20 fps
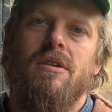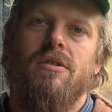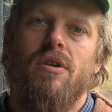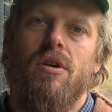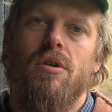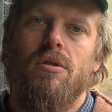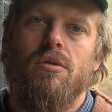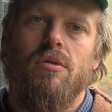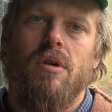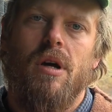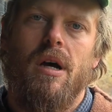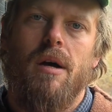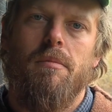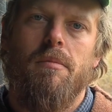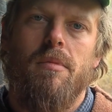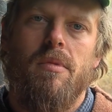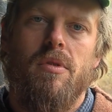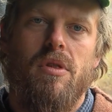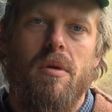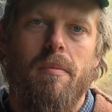So
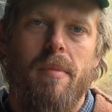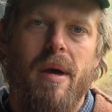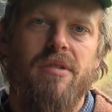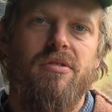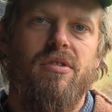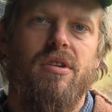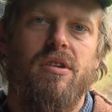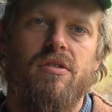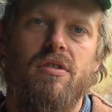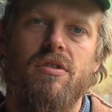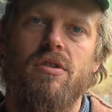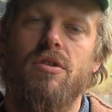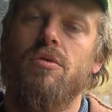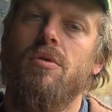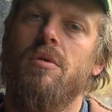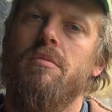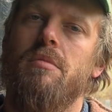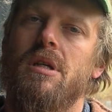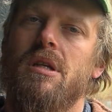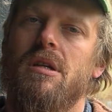um, the best thing to do
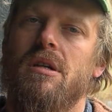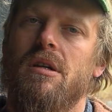would be